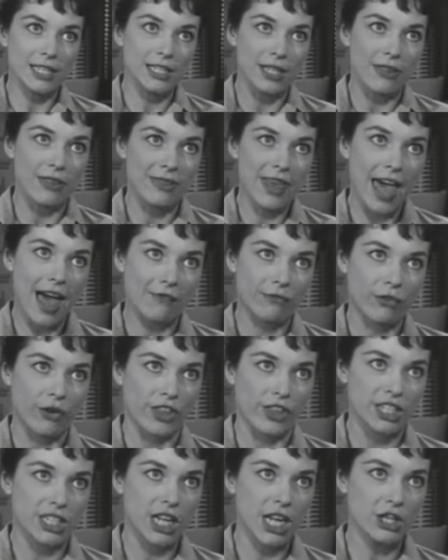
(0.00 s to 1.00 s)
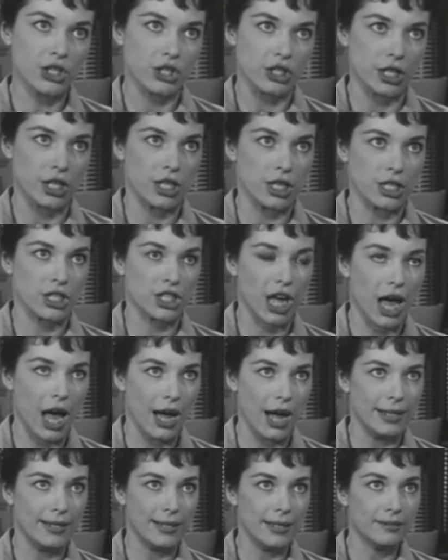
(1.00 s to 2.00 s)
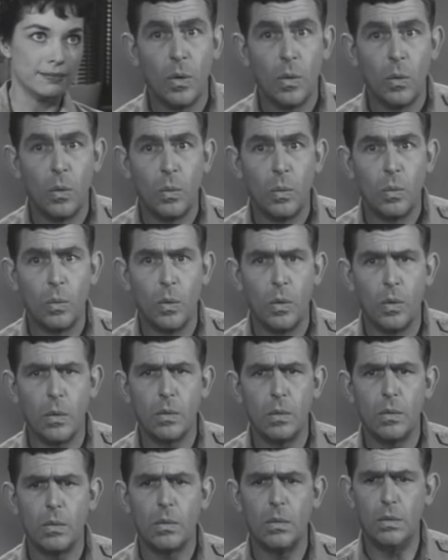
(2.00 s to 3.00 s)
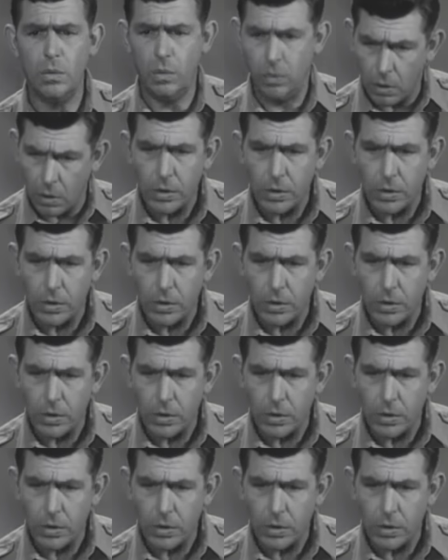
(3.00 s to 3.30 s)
Aneta was brought onto the show during its third season.